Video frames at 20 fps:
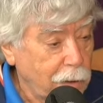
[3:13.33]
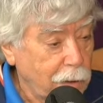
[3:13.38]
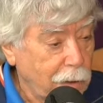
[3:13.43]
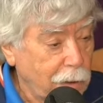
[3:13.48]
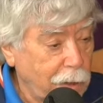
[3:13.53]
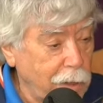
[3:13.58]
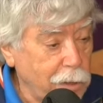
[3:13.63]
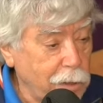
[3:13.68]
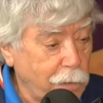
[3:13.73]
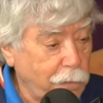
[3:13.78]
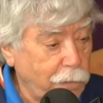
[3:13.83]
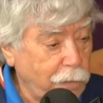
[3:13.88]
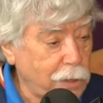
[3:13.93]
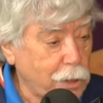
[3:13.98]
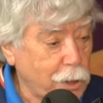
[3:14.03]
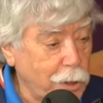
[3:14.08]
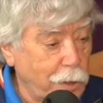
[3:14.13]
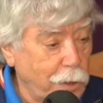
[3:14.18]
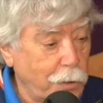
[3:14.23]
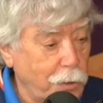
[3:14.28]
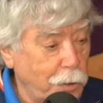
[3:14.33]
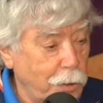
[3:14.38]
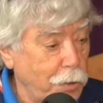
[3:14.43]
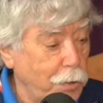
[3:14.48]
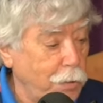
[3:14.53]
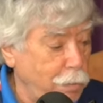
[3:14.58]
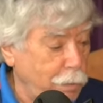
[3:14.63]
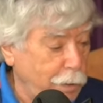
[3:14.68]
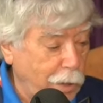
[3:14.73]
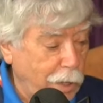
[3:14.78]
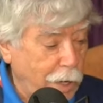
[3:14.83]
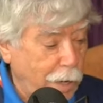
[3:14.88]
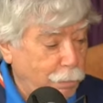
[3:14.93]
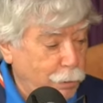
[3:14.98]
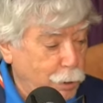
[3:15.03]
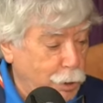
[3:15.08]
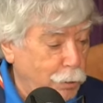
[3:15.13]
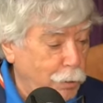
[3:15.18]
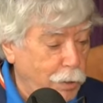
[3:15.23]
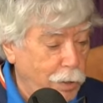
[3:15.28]
He's investing in you with the
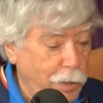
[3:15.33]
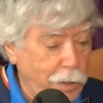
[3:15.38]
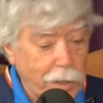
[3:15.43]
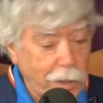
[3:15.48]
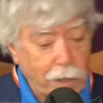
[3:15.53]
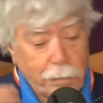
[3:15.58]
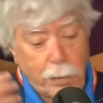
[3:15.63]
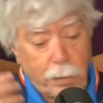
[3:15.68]
opportunity to give